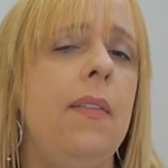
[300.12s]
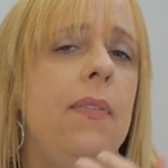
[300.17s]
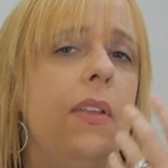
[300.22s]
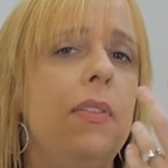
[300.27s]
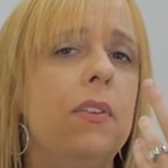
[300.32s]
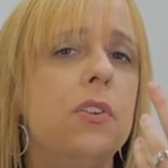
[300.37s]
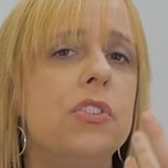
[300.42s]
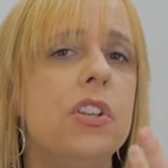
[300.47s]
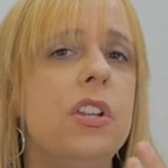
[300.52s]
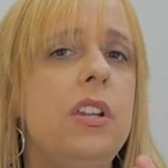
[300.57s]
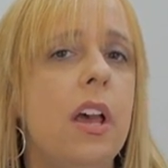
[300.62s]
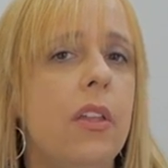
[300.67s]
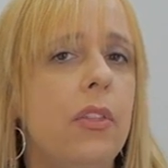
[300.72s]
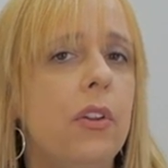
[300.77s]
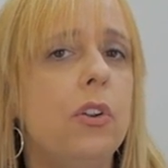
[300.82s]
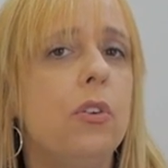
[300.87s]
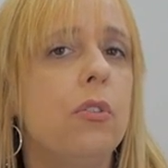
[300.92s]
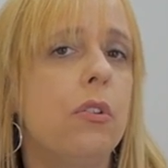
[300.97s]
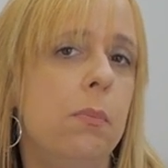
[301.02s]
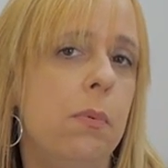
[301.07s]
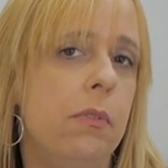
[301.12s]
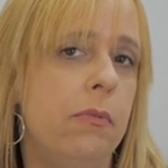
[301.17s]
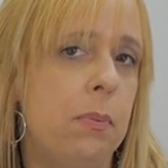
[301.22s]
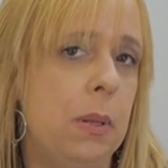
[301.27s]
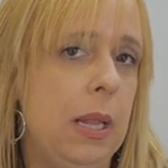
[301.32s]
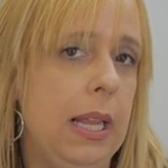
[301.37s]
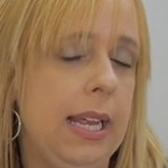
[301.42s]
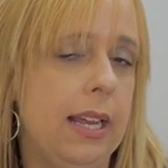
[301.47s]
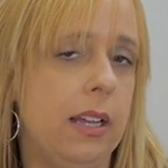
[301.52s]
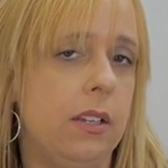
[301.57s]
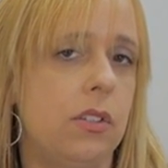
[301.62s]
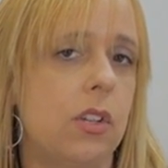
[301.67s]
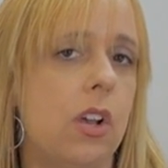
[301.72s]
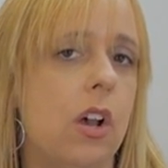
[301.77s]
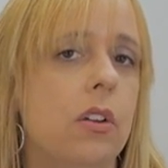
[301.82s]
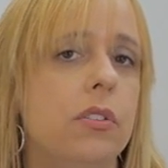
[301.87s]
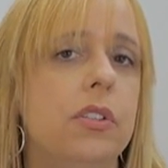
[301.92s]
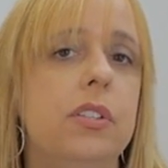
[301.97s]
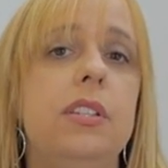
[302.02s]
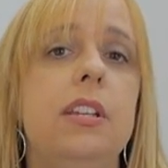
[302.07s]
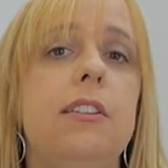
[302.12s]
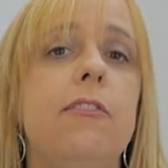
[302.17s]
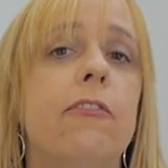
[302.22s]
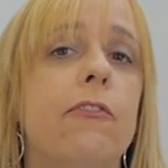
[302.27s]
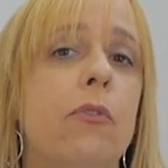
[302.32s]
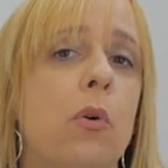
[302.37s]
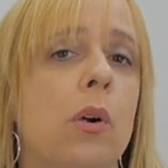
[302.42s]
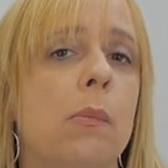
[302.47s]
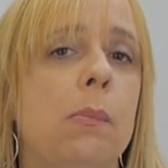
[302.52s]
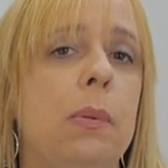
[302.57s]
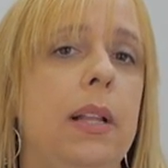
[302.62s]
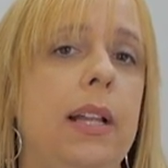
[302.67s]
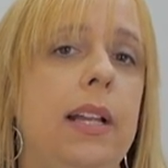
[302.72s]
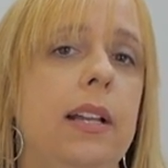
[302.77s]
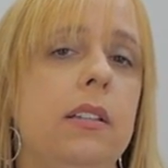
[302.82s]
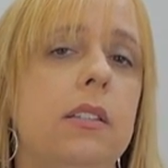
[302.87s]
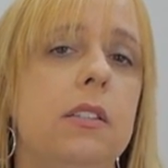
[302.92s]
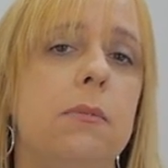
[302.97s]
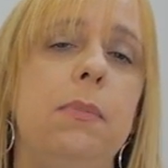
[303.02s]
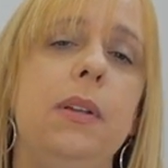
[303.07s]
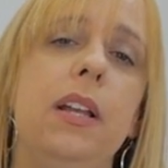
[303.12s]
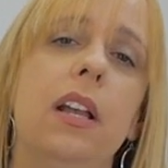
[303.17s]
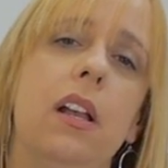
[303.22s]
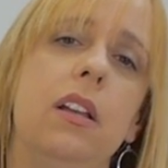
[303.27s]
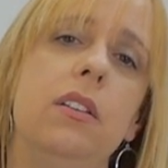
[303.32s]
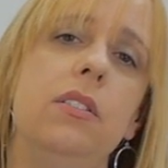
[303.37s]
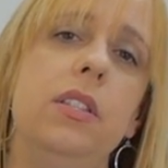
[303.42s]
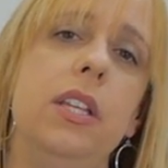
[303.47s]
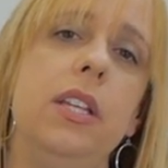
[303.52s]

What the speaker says: Then there's another group of plants called C4 plants because